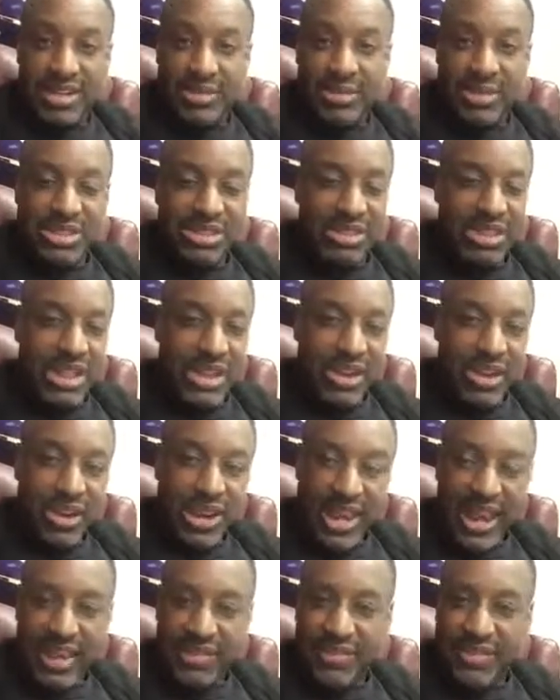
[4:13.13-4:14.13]
It wasn't like a
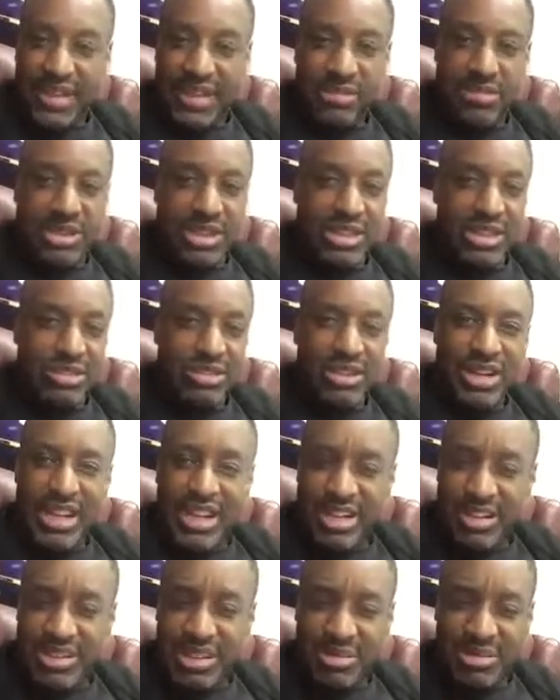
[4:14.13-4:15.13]
caffeine buzz or an
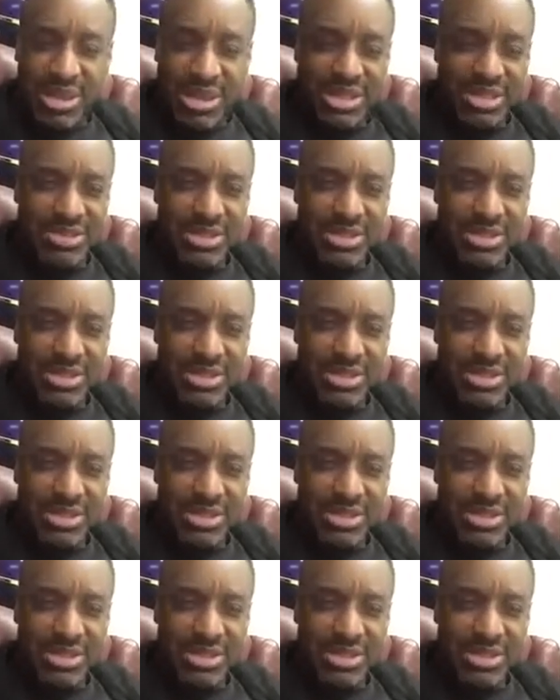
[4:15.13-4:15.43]
energy buzz.